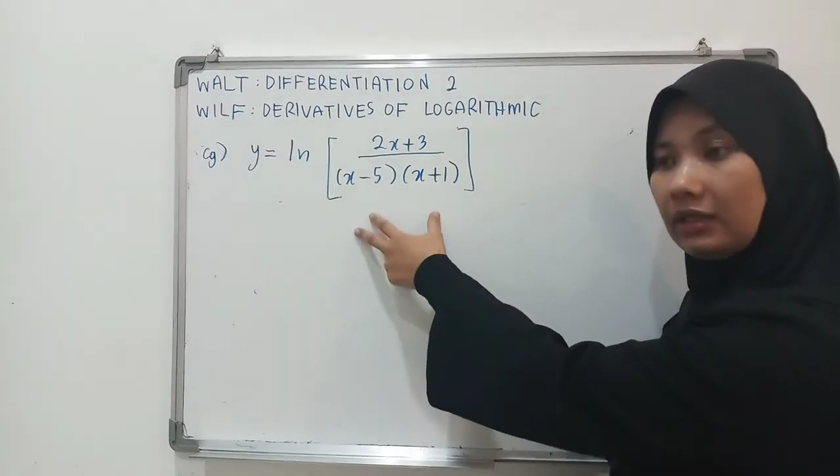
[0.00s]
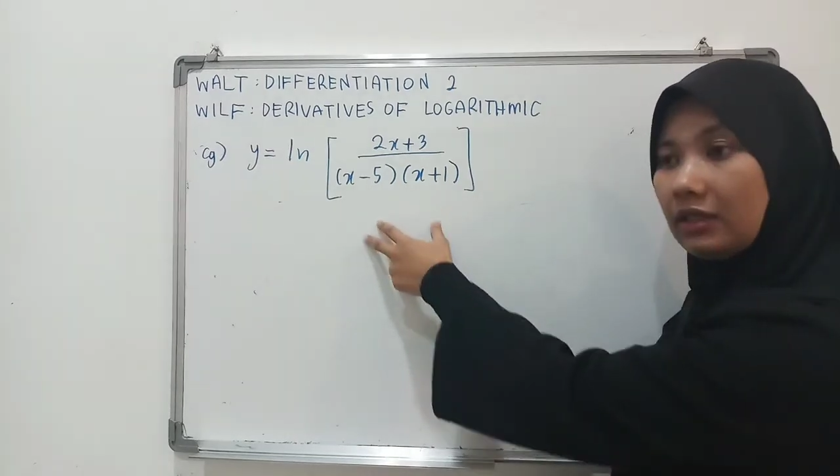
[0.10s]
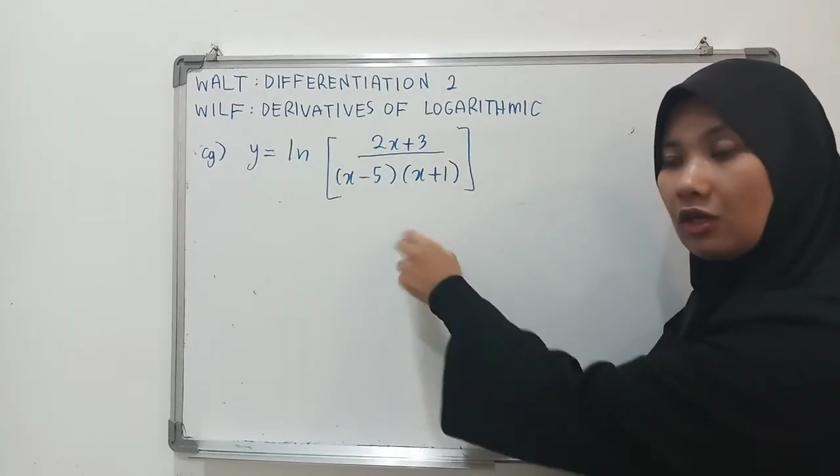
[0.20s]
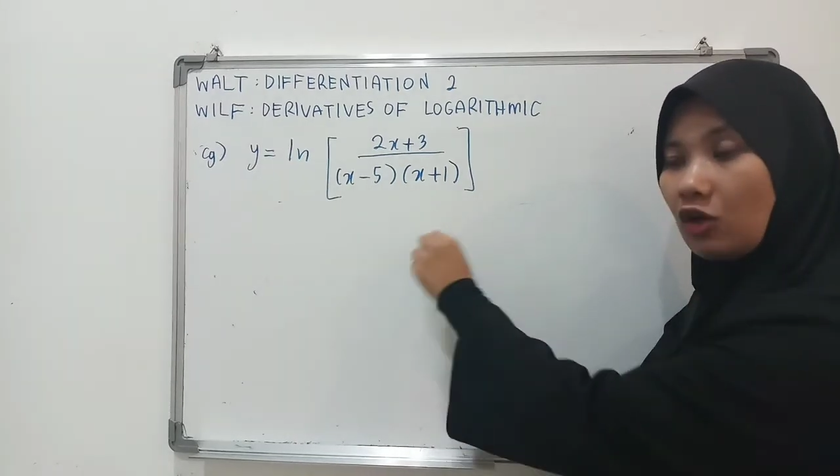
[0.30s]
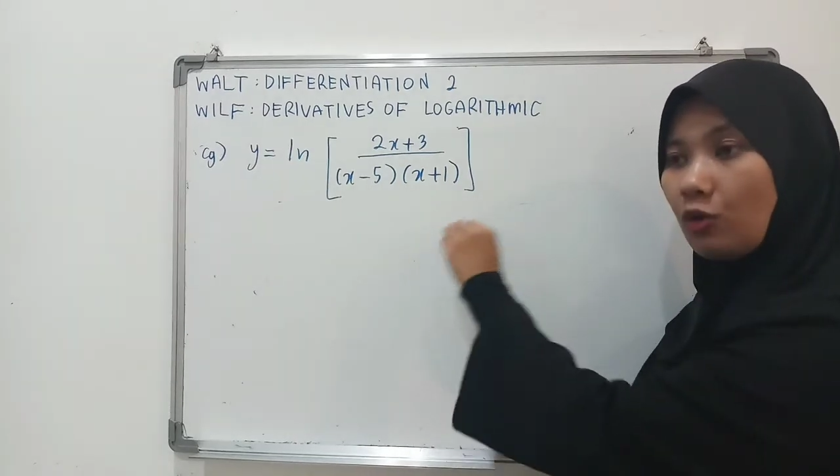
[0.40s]

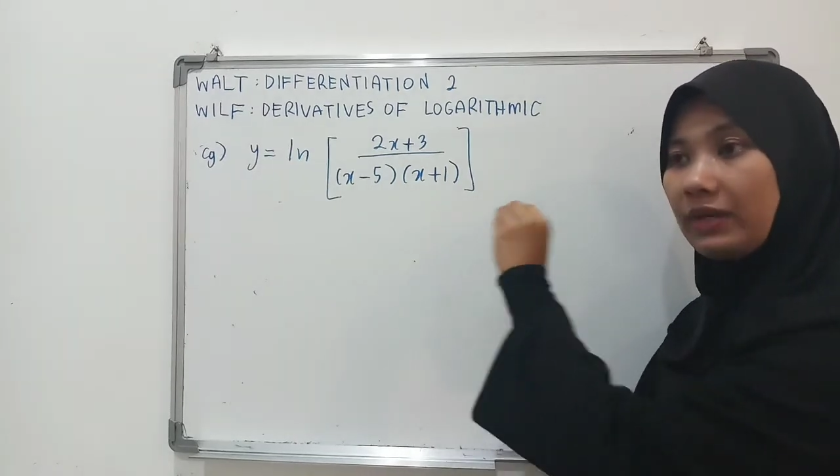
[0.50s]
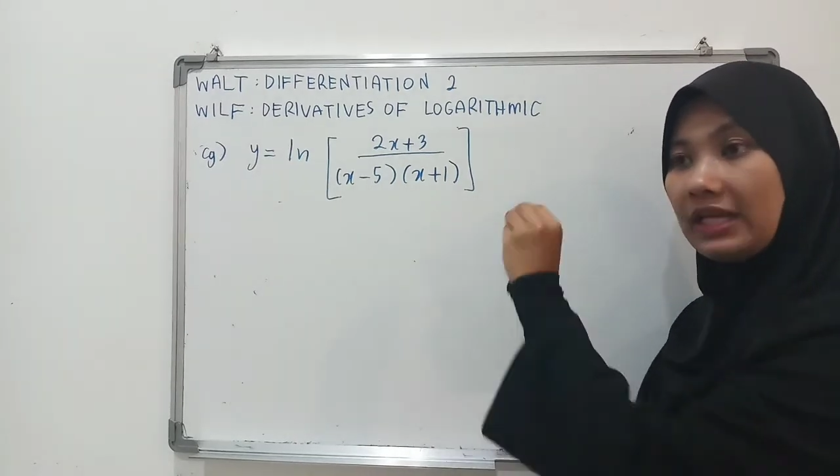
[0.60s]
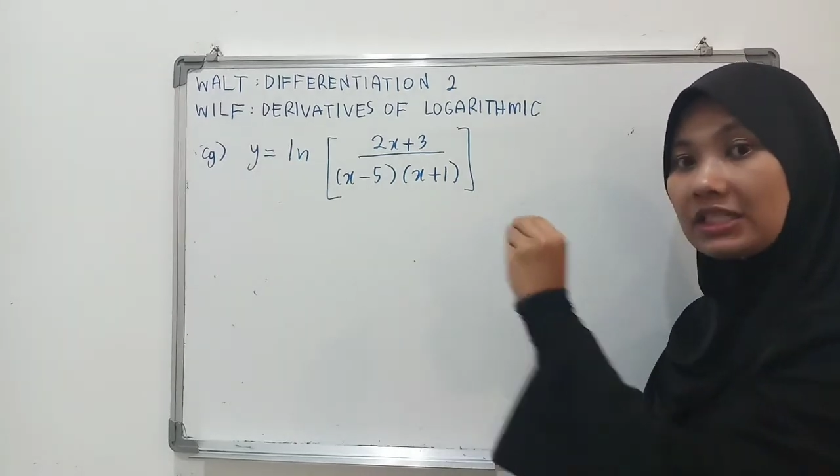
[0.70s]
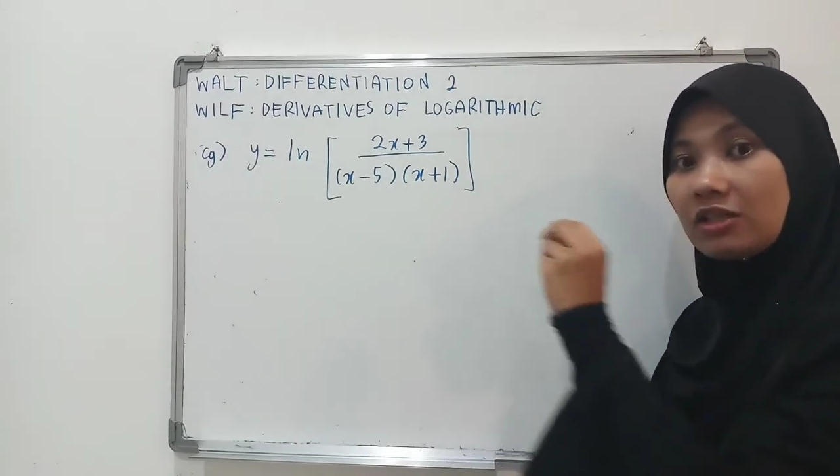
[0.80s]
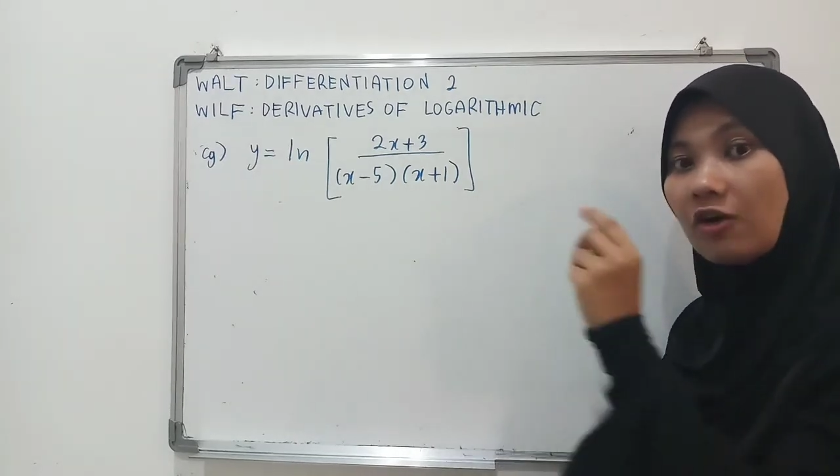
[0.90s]
combination
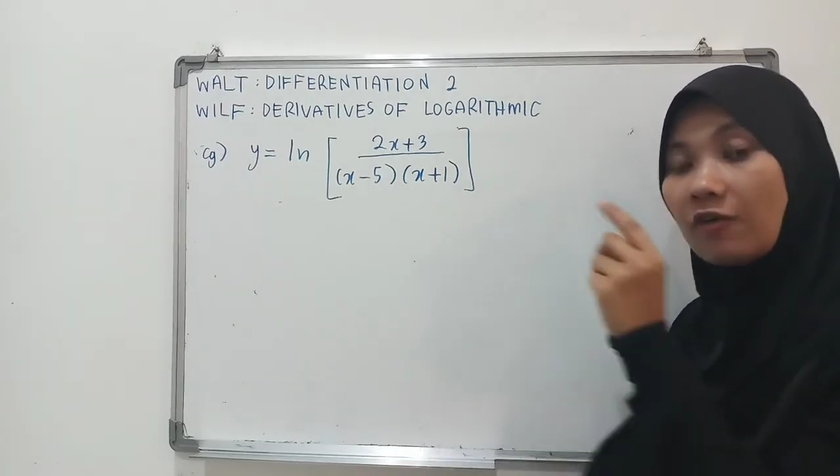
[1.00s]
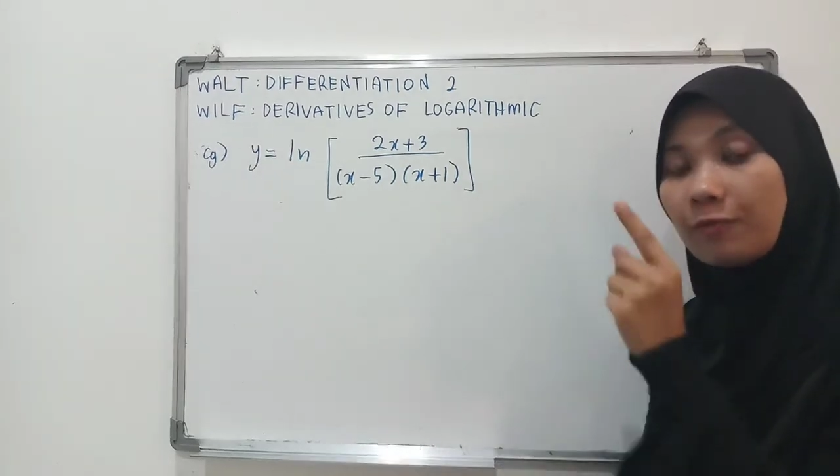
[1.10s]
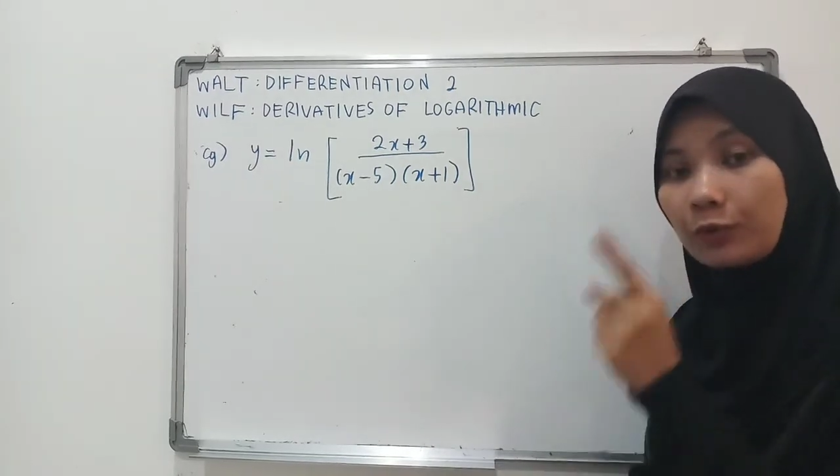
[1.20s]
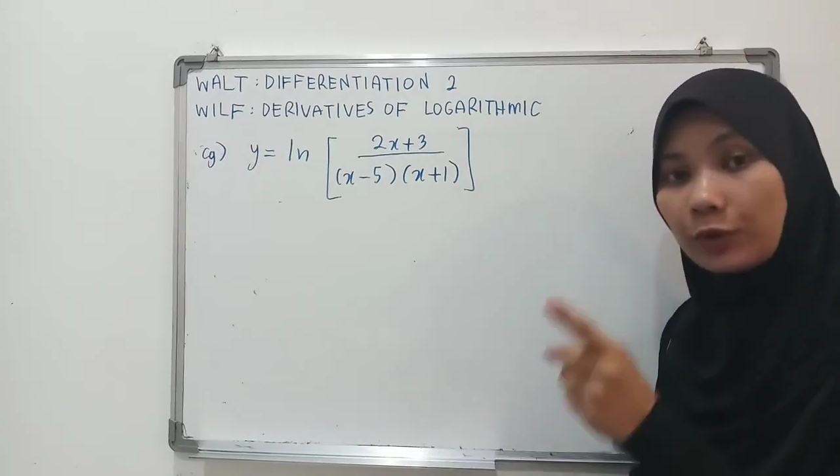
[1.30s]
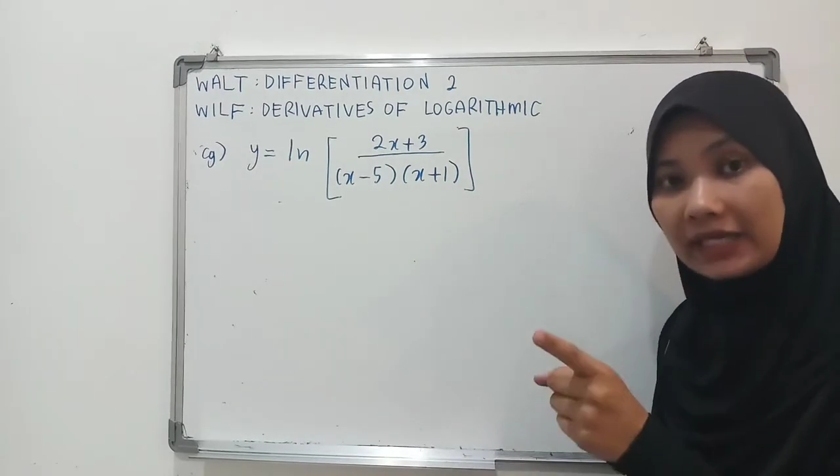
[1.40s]
of
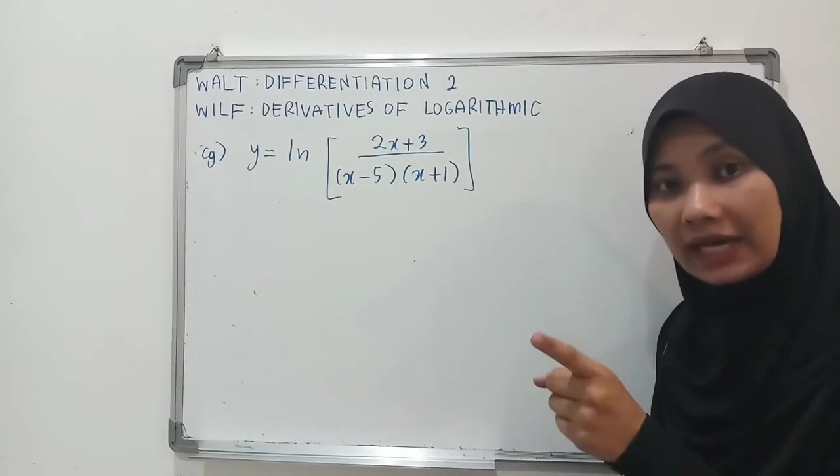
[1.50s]
product